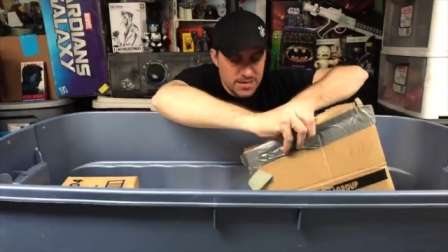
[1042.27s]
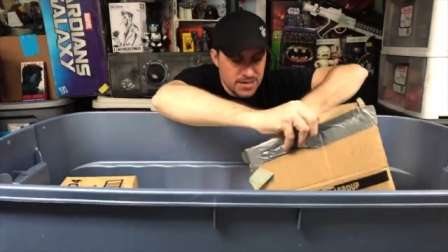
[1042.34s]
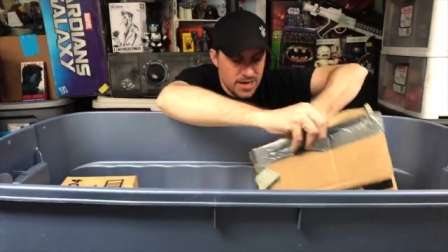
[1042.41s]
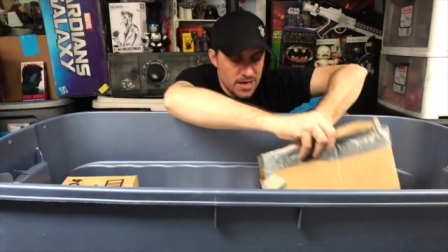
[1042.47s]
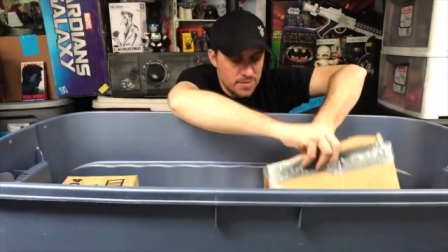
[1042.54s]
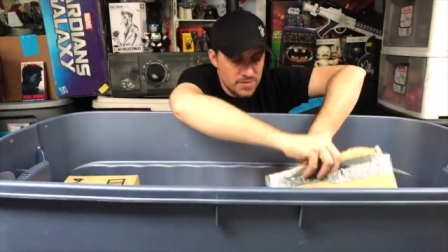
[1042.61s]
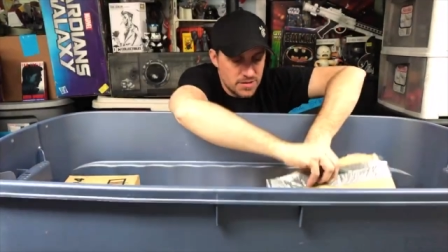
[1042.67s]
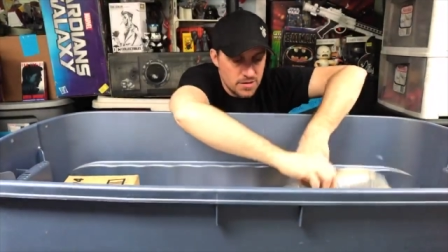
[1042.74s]

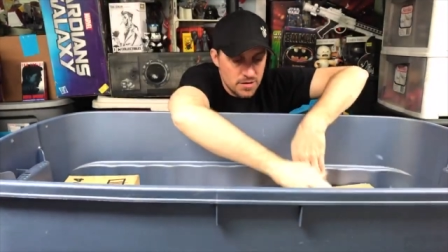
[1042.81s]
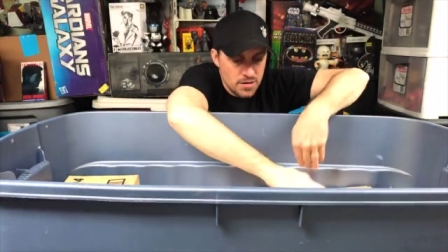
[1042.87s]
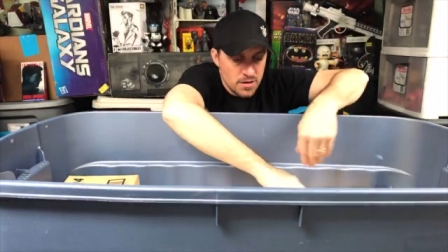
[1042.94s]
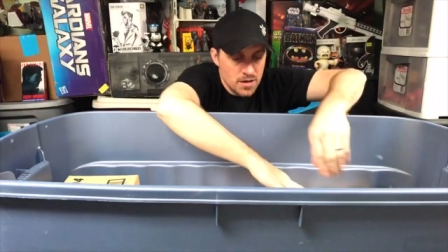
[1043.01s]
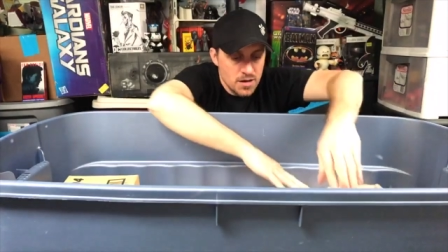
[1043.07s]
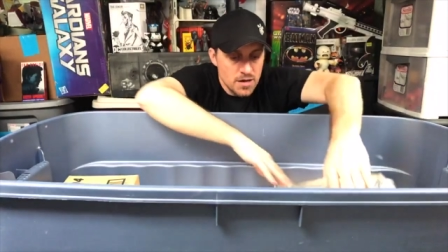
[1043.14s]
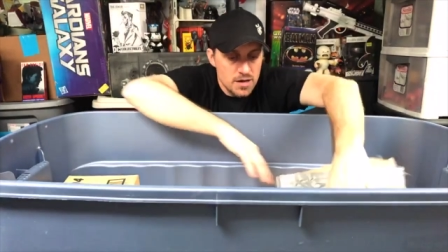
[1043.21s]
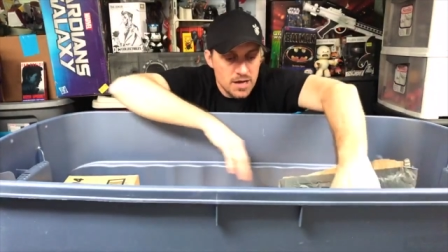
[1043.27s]
items.
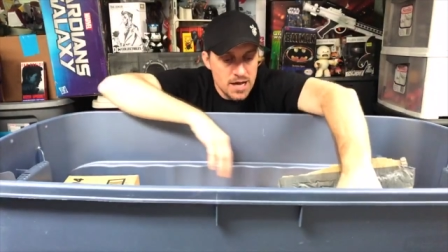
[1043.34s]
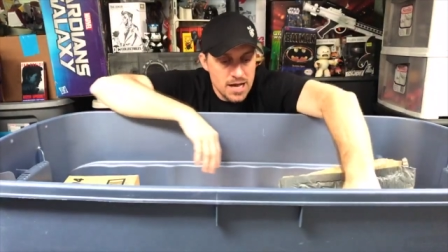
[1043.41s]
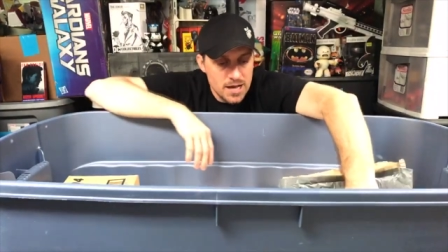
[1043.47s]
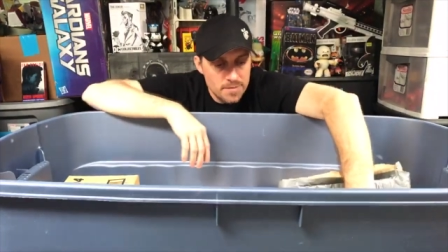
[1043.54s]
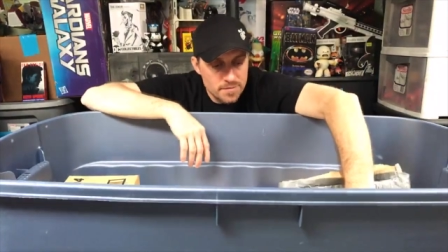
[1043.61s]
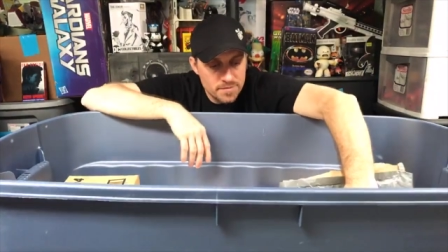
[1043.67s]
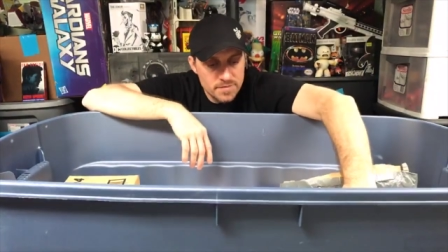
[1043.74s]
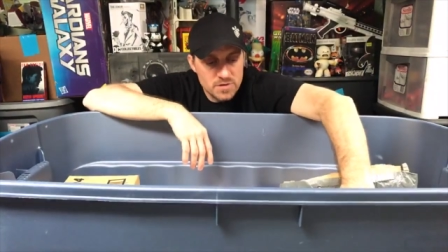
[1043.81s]

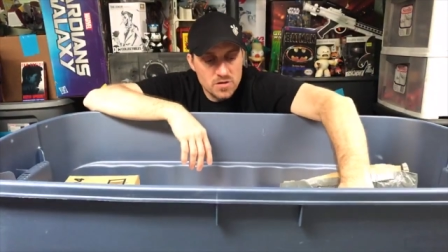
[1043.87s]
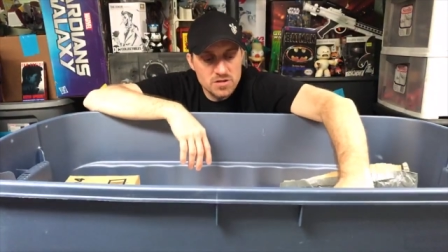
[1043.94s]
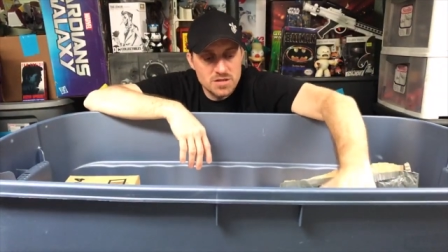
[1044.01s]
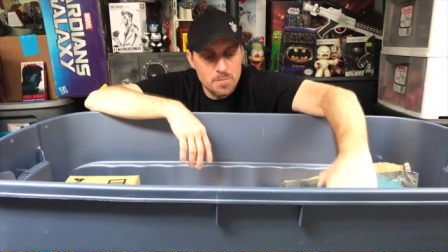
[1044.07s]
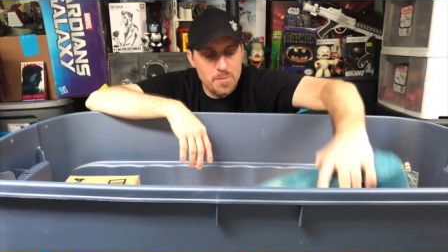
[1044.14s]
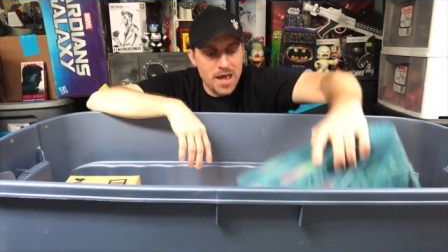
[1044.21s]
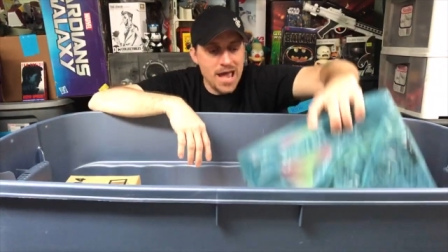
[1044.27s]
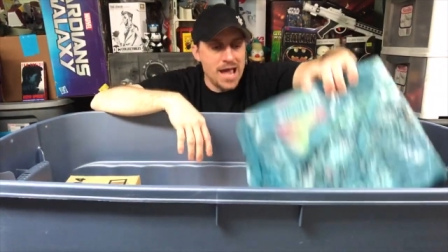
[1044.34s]
So this is
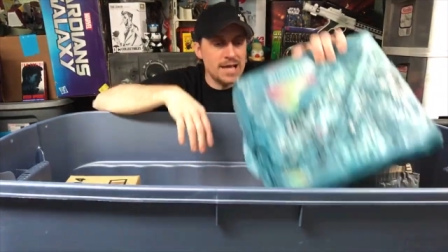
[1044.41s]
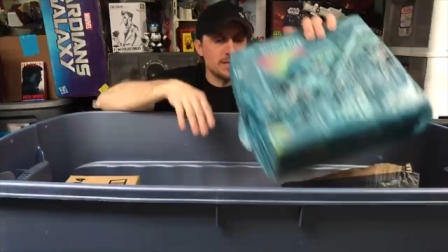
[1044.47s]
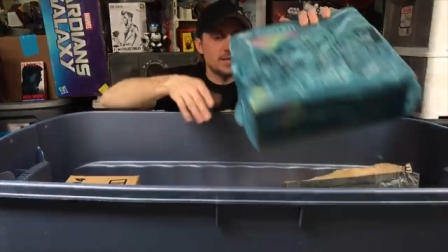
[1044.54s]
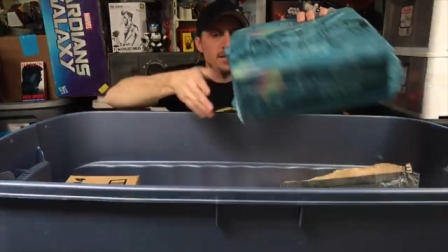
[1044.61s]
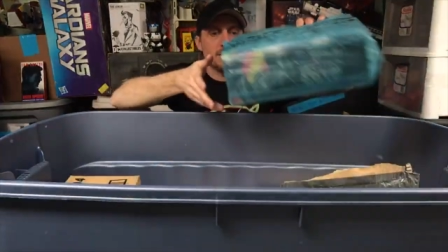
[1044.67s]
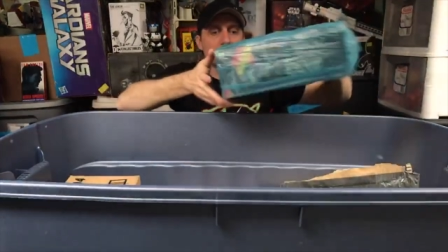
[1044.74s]
bagged.